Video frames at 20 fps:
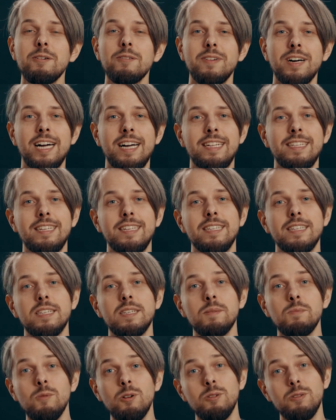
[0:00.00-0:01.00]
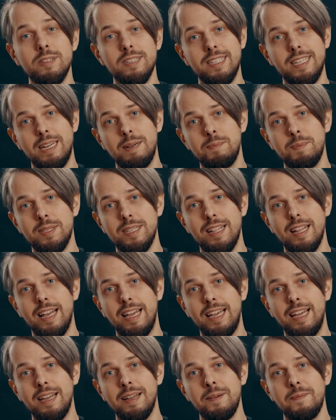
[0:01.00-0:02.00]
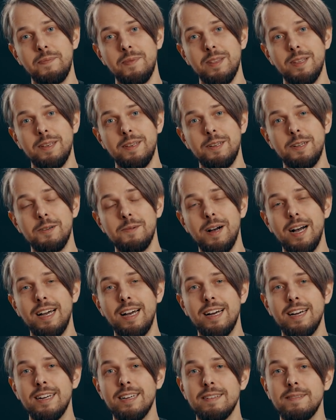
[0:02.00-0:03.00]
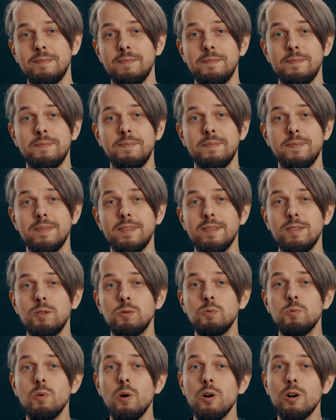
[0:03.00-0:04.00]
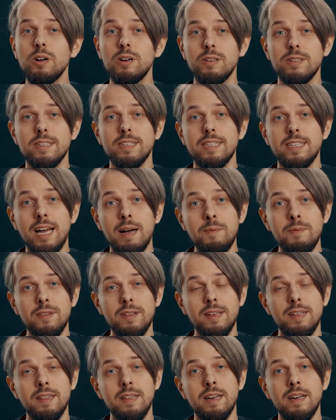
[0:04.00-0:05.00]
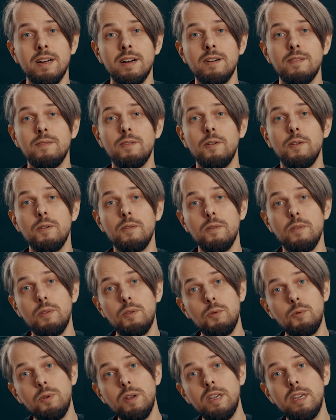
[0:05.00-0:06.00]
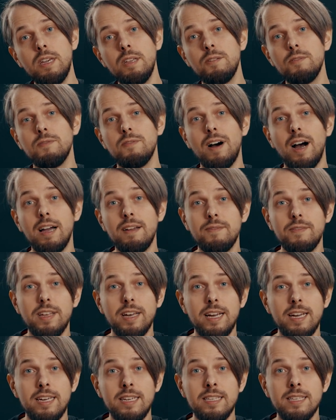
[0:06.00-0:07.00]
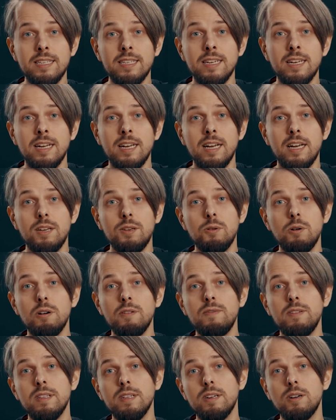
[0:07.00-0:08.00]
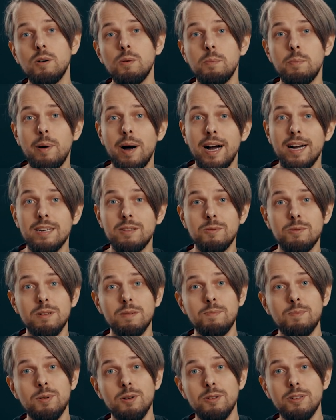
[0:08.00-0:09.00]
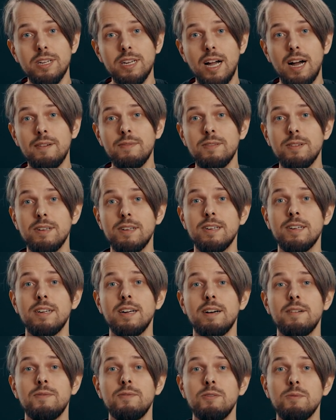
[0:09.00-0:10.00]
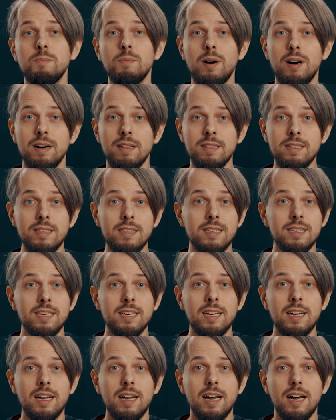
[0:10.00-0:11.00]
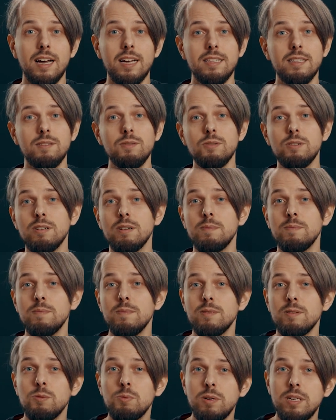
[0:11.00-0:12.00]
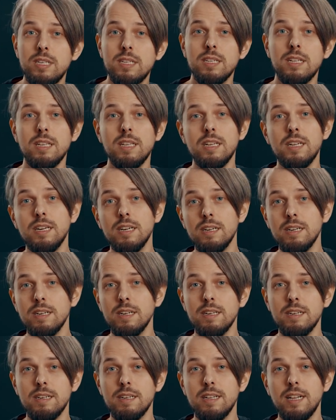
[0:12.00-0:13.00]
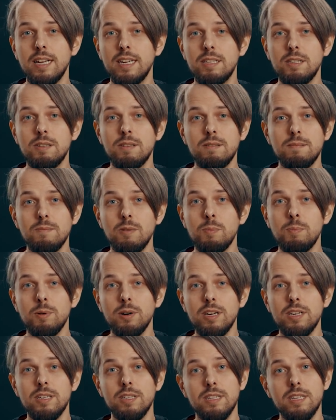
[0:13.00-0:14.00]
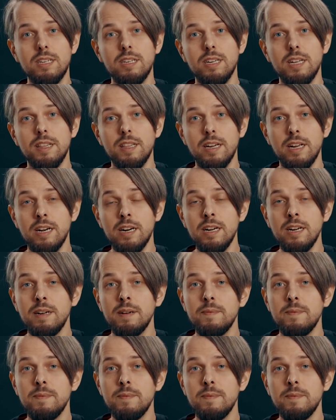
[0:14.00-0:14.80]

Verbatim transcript: of hand in small steps like you know I, um, you work on something for three to five days. You often come back to the project after a few months and do some tweaks, little uh, like operations here and there.